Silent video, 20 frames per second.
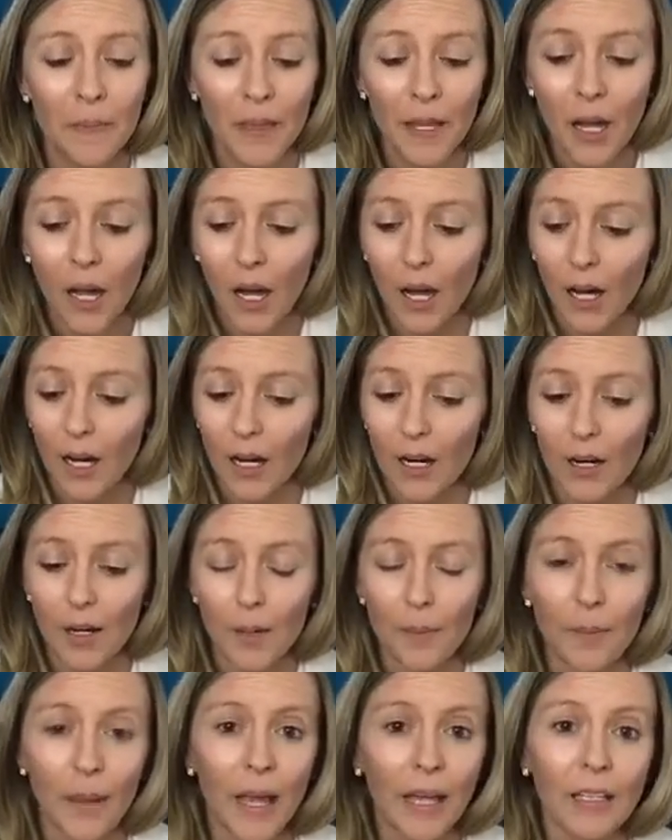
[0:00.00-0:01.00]

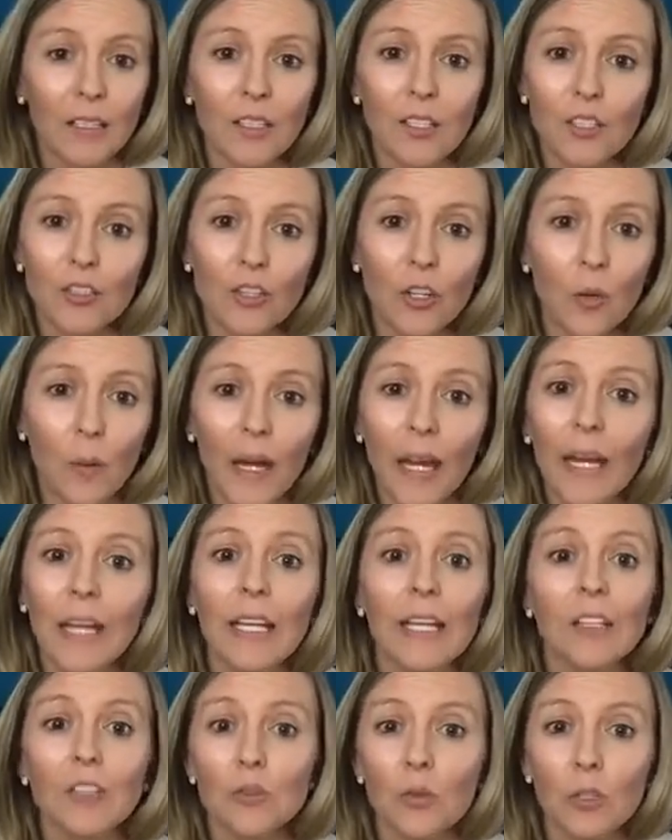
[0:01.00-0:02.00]
And so any
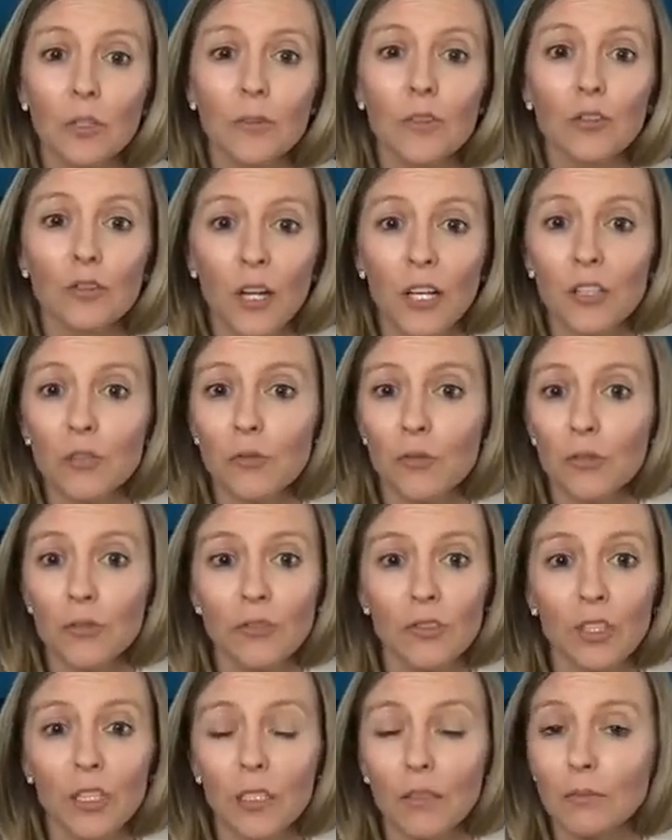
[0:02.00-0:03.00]
sort of stress
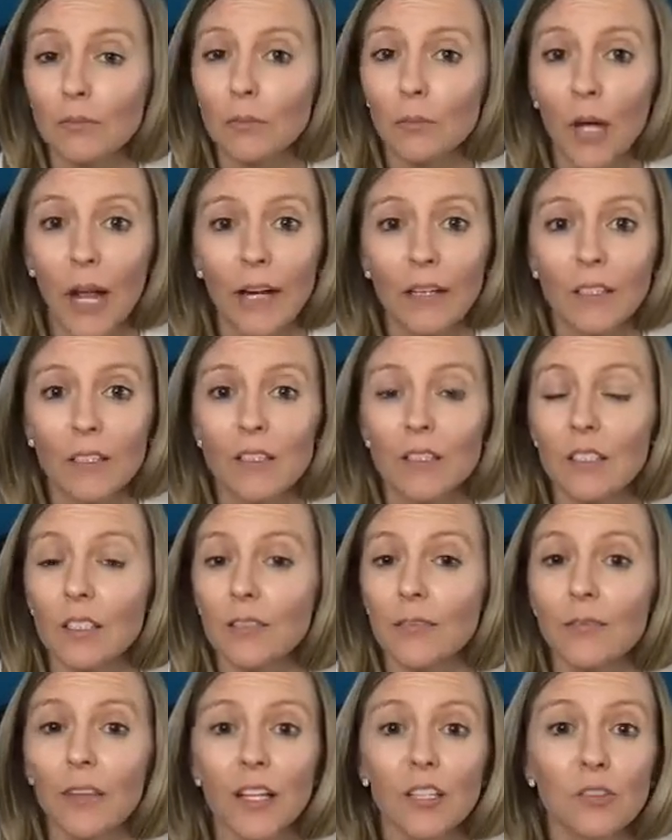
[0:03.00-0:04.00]
reducing practice, if
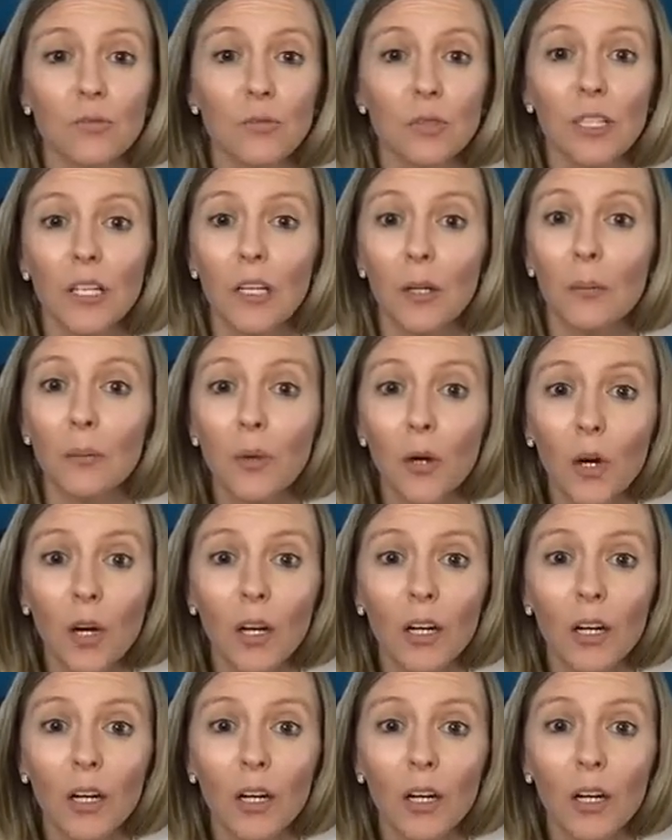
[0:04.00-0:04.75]
that's reading a book,